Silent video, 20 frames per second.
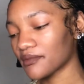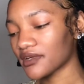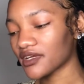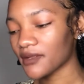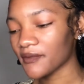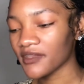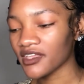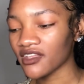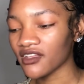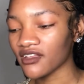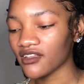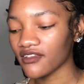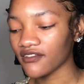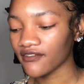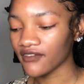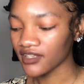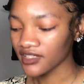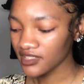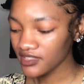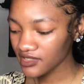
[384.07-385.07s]
I mean,
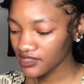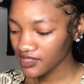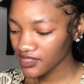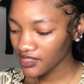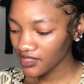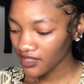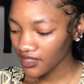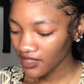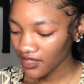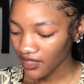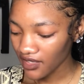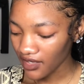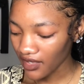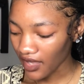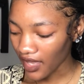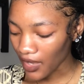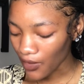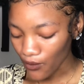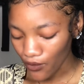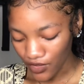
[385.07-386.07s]
eventually, I'm